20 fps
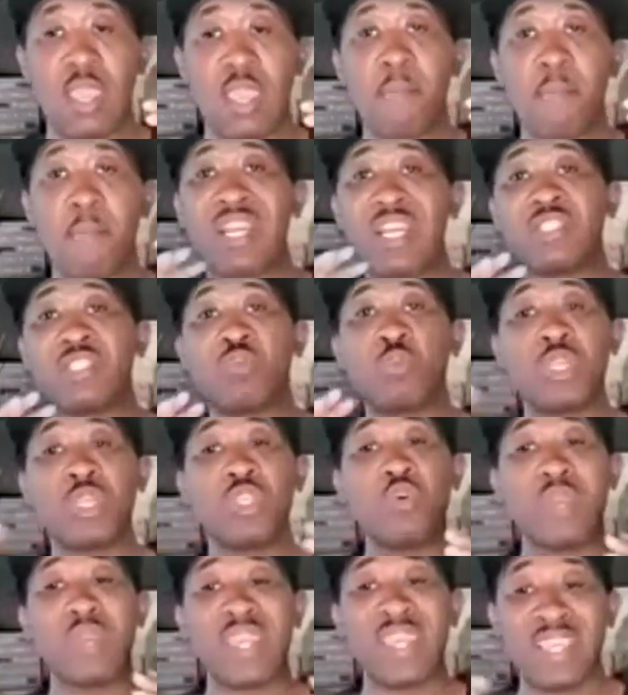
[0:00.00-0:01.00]
Because when
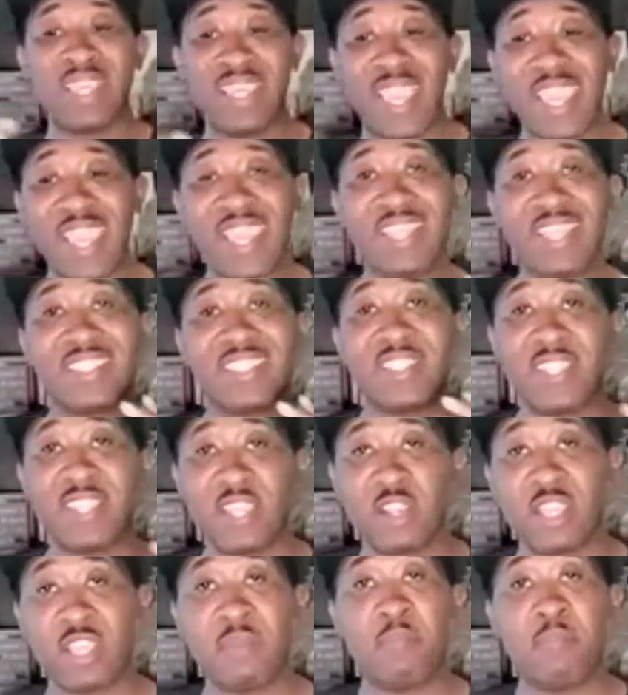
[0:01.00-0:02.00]
you engage in
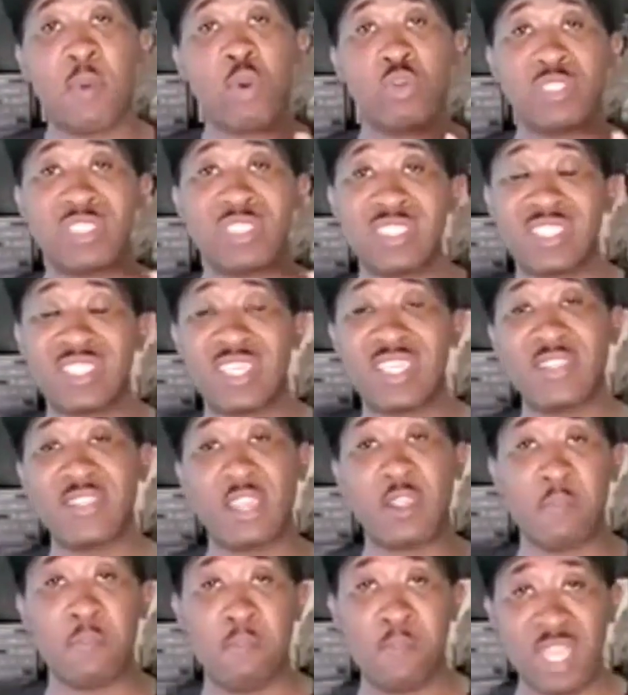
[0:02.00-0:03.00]
their emotions and
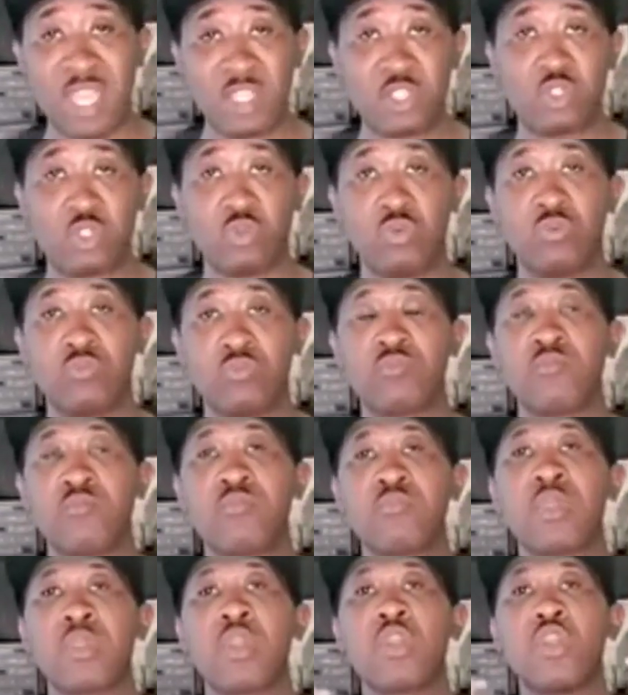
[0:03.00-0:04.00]
their mental,
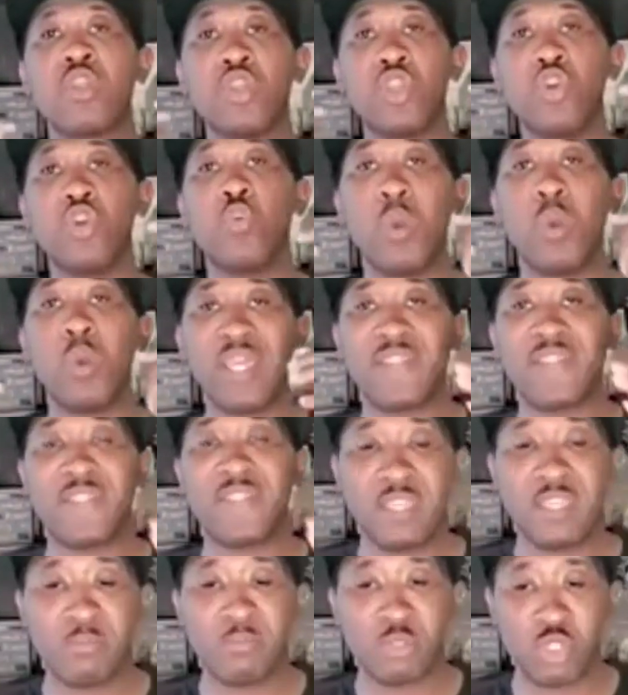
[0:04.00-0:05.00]
you want
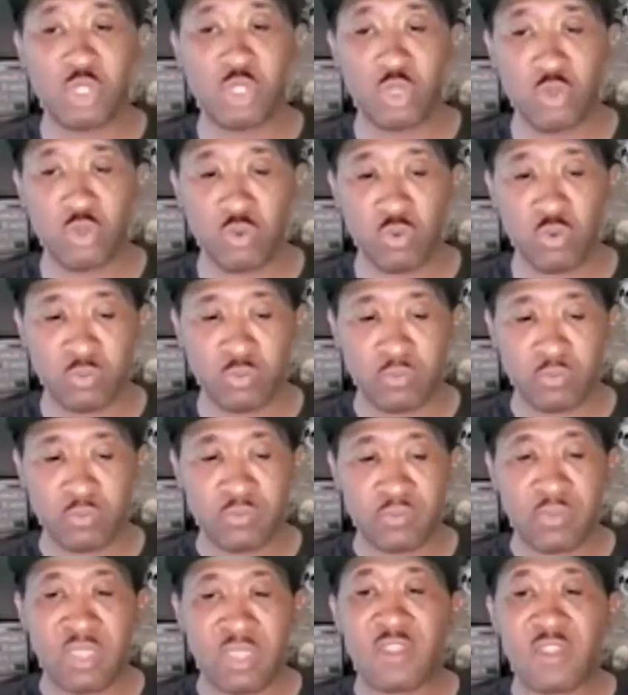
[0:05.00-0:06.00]
them to
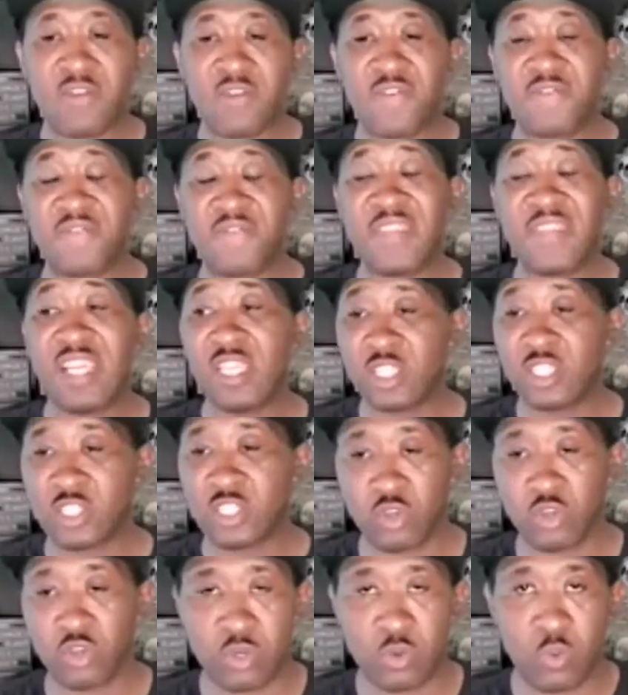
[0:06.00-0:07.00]
feel a
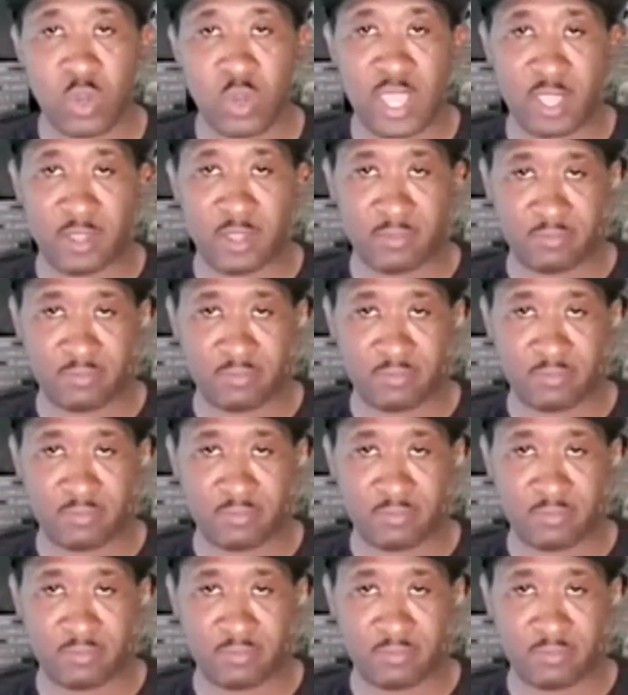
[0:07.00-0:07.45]
certain way.